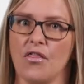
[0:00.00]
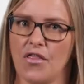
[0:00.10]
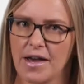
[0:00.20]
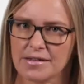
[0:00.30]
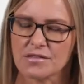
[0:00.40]

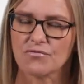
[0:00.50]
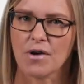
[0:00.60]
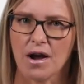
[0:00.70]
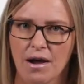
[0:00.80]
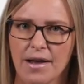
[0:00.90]
"That's
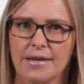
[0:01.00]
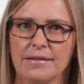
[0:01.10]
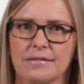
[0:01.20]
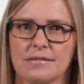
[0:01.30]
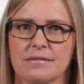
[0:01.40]

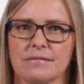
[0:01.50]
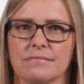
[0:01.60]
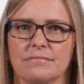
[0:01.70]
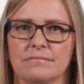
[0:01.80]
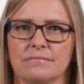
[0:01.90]
right.
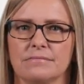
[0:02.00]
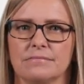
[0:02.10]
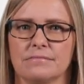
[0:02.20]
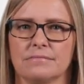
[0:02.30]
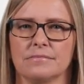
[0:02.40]

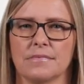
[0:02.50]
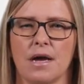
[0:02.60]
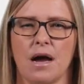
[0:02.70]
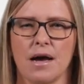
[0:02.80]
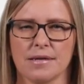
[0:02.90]

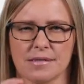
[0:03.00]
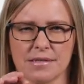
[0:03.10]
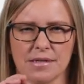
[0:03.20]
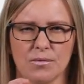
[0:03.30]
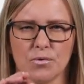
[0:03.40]
I
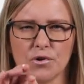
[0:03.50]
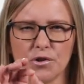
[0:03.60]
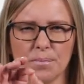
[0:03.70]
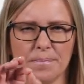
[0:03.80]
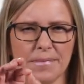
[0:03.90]
see what
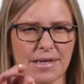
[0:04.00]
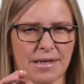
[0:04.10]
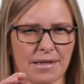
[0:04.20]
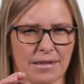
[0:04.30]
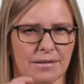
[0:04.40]
you
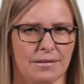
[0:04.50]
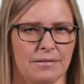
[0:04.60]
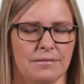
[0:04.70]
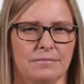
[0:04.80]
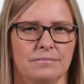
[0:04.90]

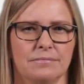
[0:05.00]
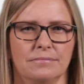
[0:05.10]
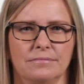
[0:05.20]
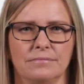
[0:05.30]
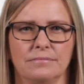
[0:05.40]
mean.
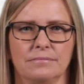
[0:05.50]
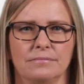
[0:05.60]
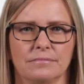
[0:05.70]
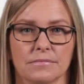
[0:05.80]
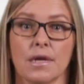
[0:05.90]

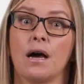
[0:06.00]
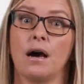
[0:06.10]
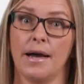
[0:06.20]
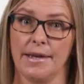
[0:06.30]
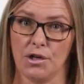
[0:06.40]

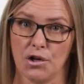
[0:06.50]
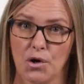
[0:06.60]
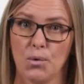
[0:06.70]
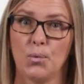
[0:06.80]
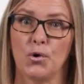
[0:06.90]
I
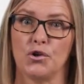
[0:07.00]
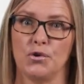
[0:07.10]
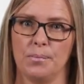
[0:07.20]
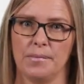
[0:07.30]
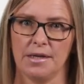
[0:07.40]
know what
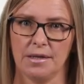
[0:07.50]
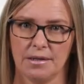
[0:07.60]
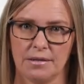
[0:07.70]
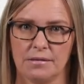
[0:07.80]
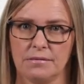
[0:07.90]
you
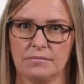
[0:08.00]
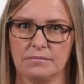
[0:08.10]
mean.